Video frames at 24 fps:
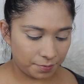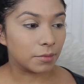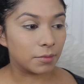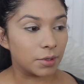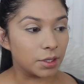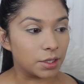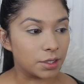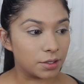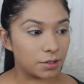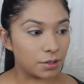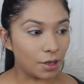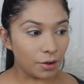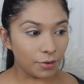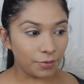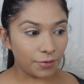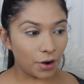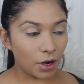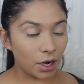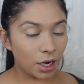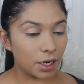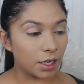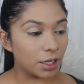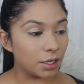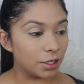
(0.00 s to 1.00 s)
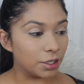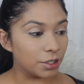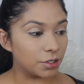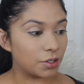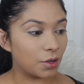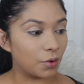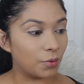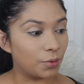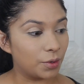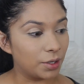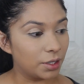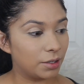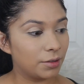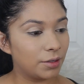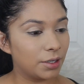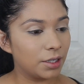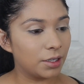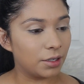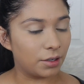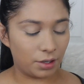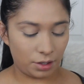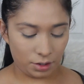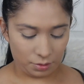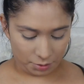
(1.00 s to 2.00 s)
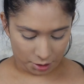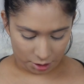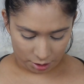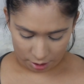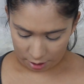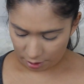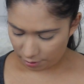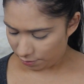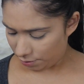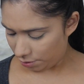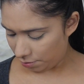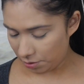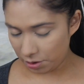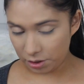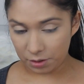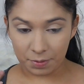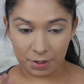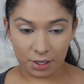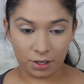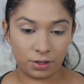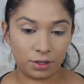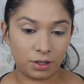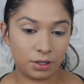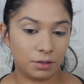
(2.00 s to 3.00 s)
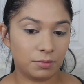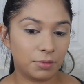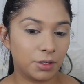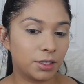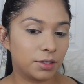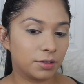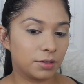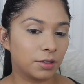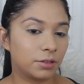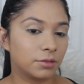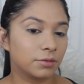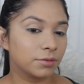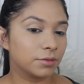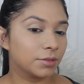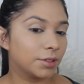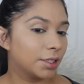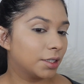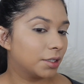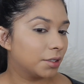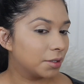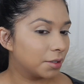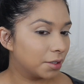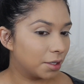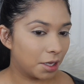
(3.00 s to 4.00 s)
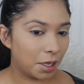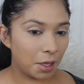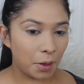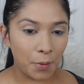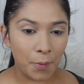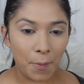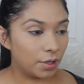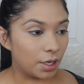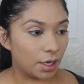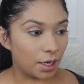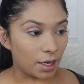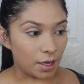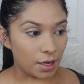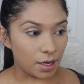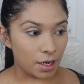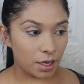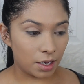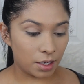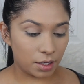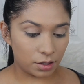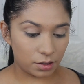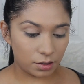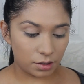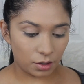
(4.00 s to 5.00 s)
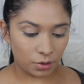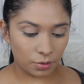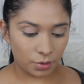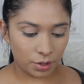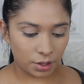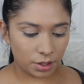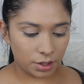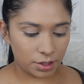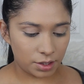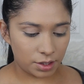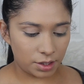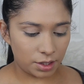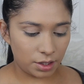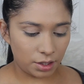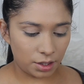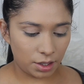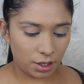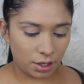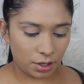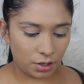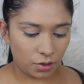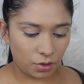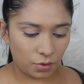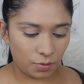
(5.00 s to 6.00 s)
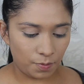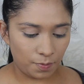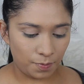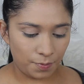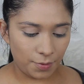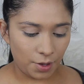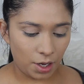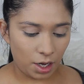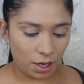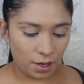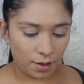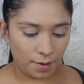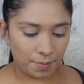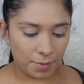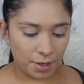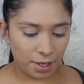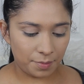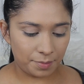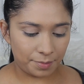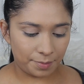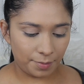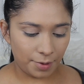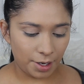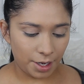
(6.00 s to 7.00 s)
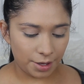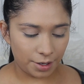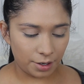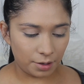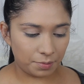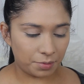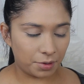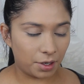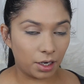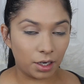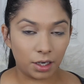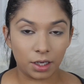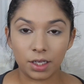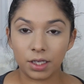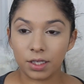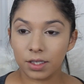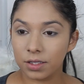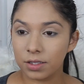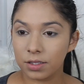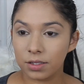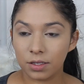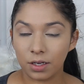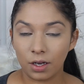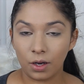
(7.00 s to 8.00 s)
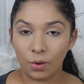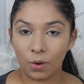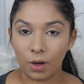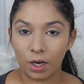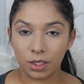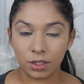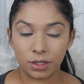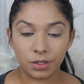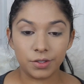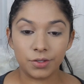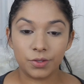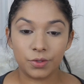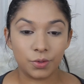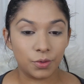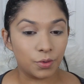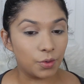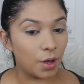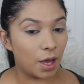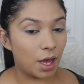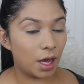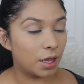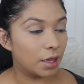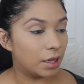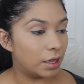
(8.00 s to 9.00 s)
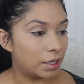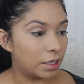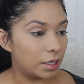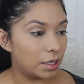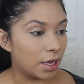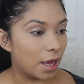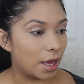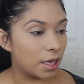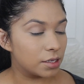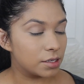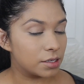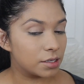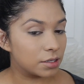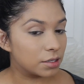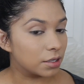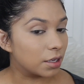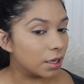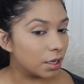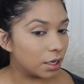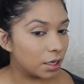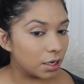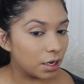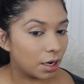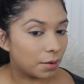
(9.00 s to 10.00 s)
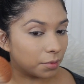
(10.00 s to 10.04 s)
But so far it looks really, really great. Oh my god, I have so much powder on myself. Okay, so we're gonna see how all my other products go onto the skin.